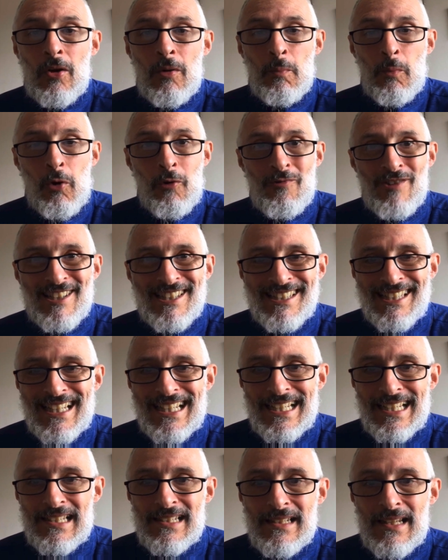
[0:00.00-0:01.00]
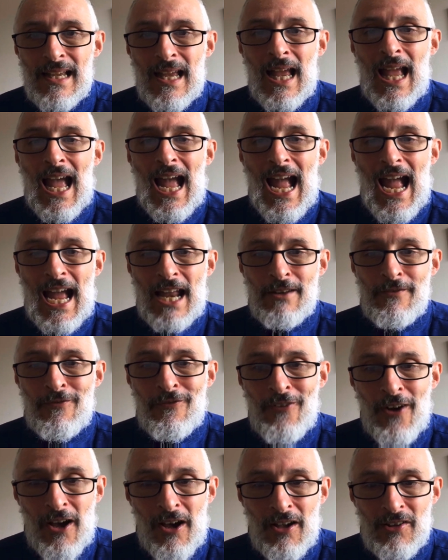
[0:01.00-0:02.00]
more resilient and
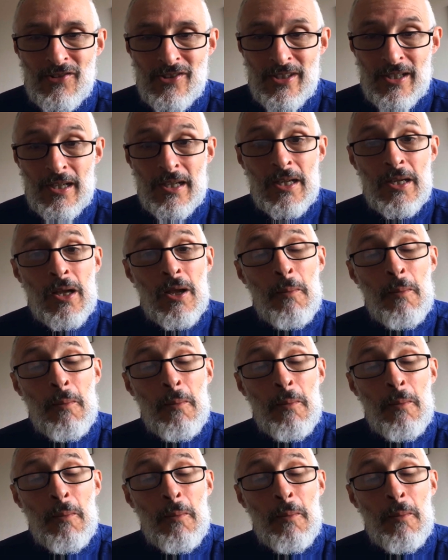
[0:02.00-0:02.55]
faster,